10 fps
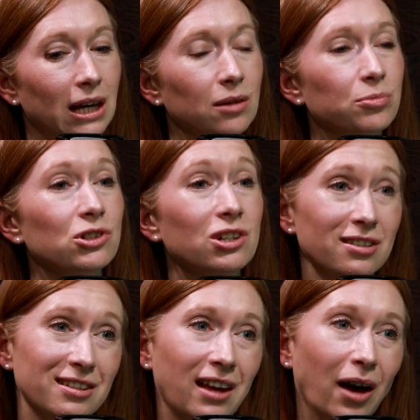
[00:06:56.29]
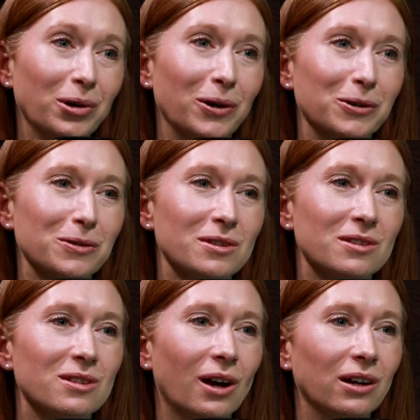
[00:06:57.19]
It produces chemicals,
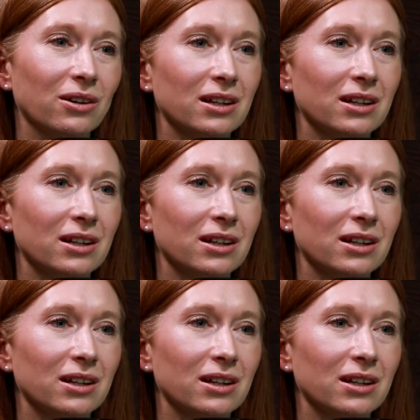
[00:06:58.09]
so